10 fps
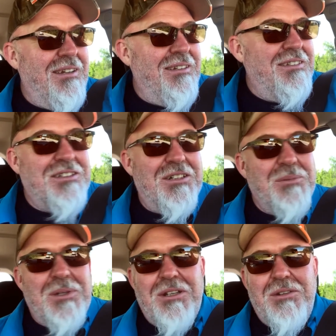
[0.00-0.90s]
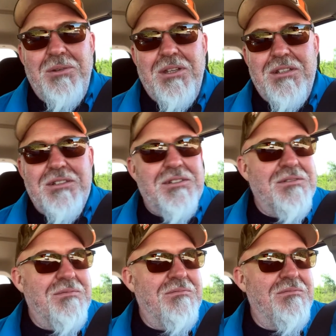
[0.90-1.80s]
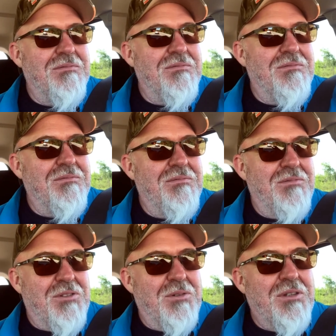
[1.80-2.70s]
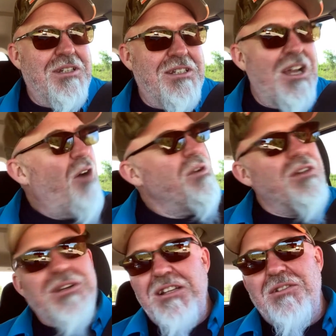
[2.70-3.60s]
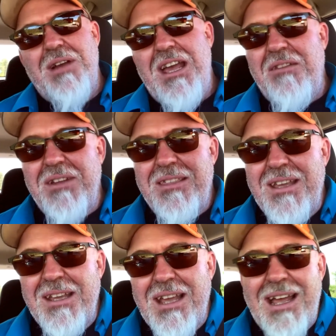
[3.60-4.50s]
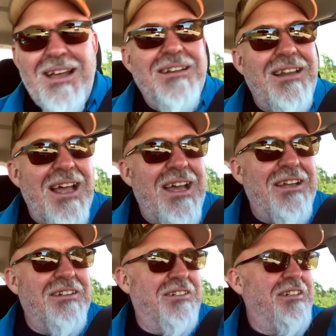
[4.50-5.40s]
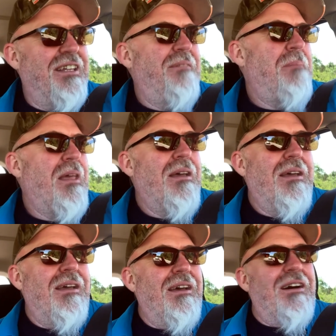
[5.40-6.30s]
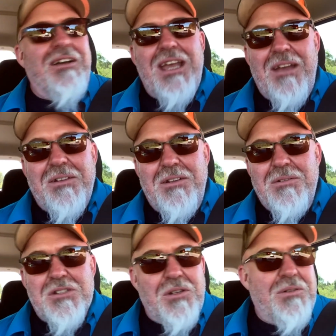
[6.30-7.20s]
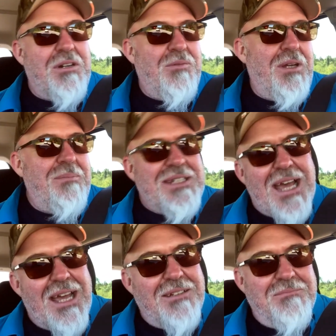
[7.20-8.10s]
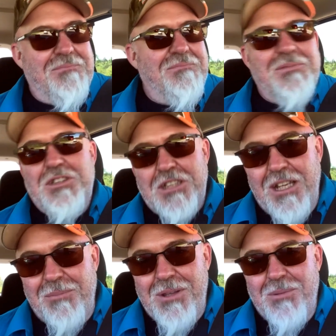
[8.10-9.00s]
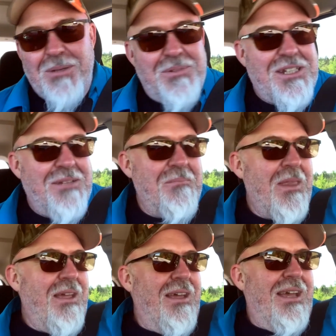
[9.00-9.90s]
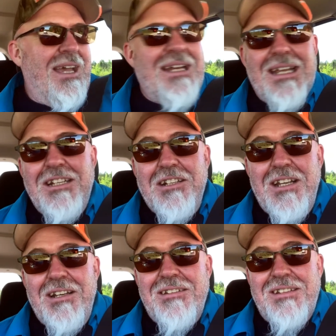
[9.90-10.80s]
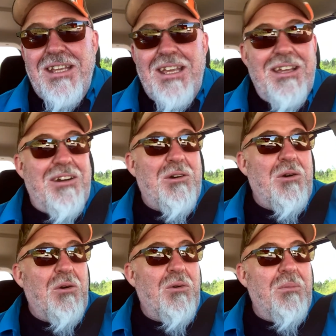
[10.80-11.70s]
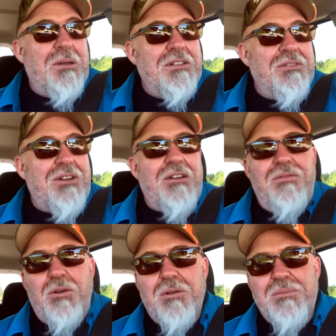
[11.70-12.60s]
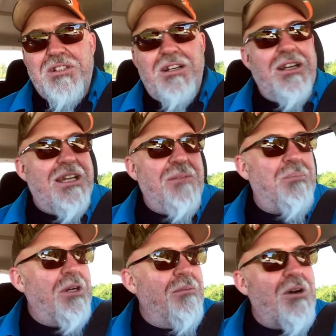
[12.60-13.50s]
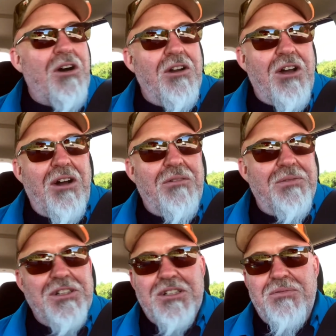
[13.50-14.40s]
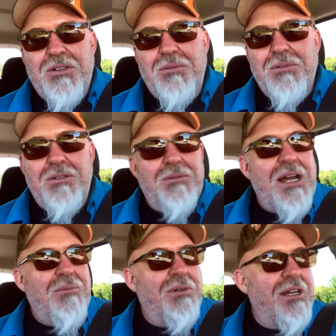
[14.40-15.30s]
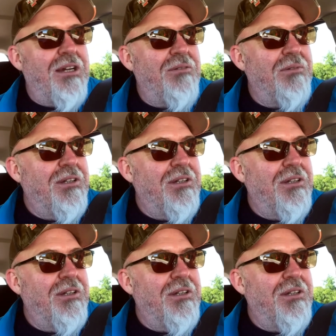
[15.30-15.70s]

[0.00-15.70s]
Is there any way to do this through the distance? Oh, you can do everything online, honey. All you have to do is go to our website. She gave me the website. And then you're going to see a whole bunch of our forms there. You can print them all off and just fill the right one out.